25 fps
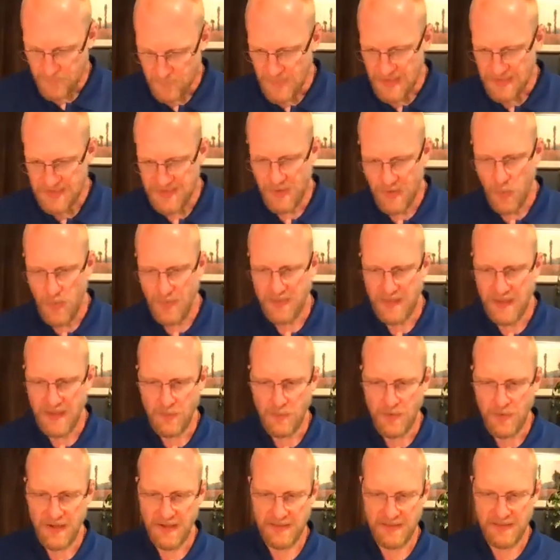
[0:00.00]
So one thing you
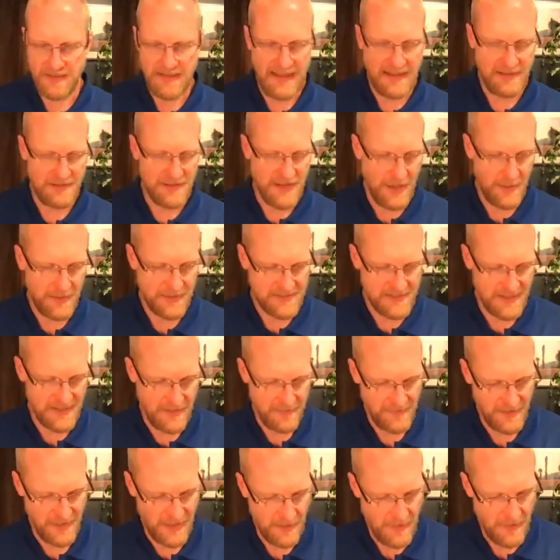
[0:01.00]
want to take notice
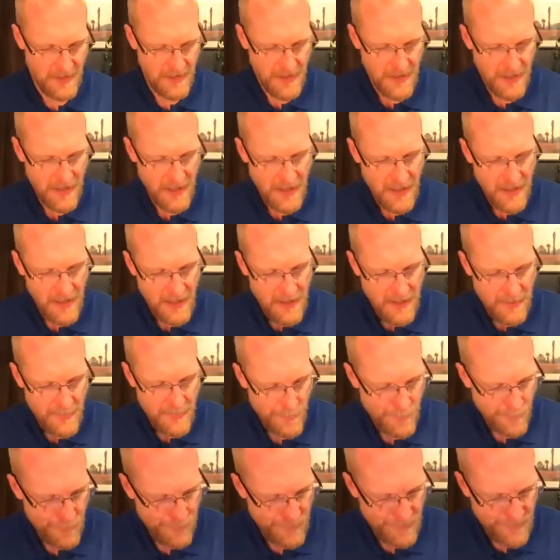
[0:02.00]
of,
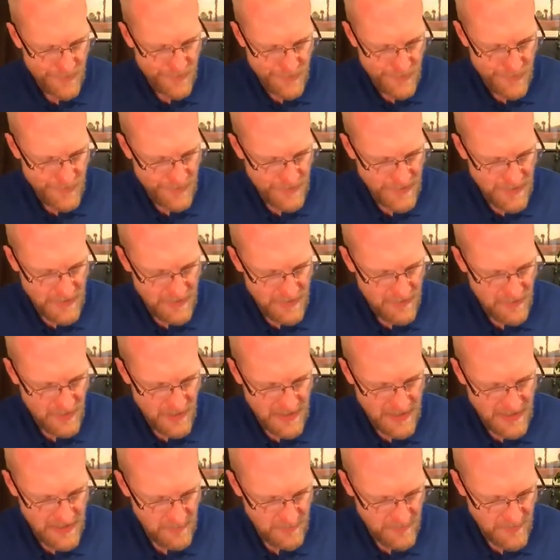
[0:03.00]

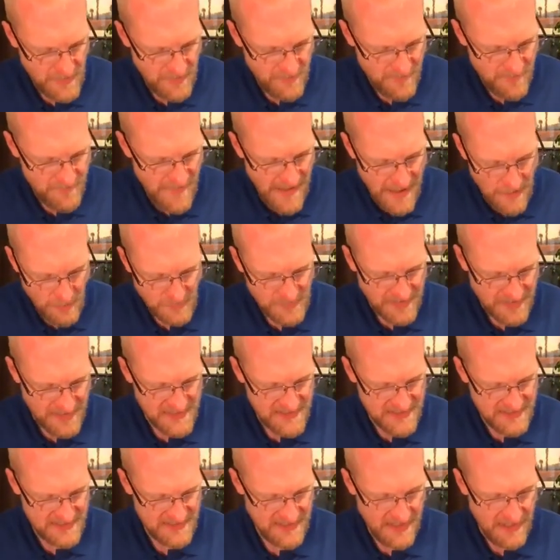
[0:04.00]
he founded a
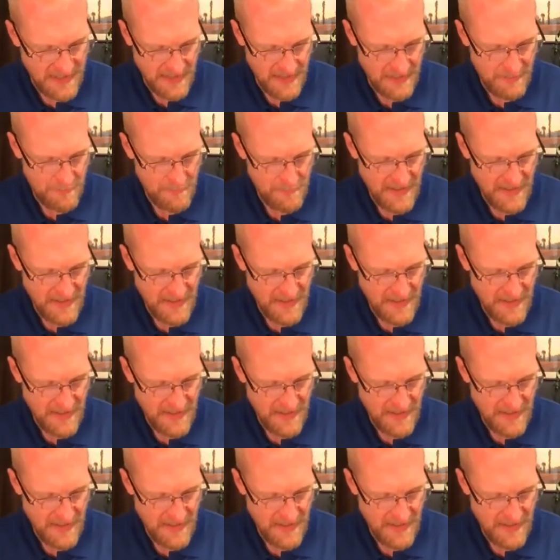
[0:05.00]
city